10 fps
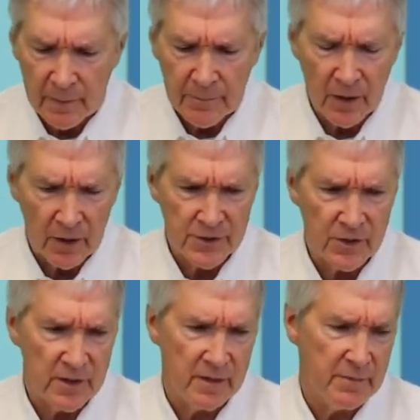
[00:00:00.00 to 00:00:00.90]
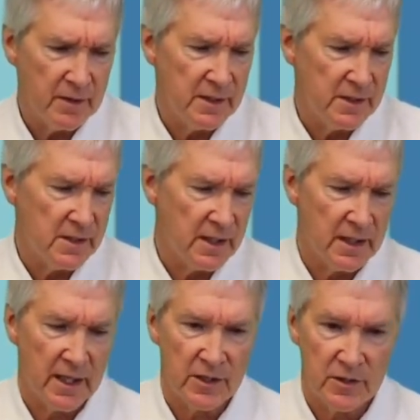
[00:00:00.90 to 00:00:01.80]
but also the ability to
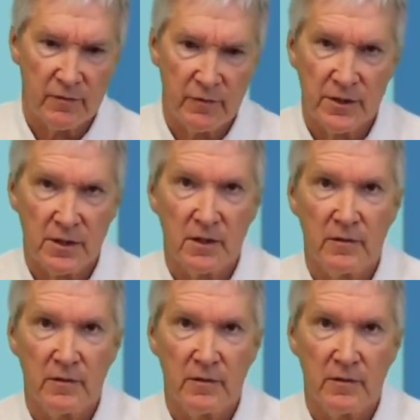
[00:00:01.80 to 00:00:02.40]
engage the physical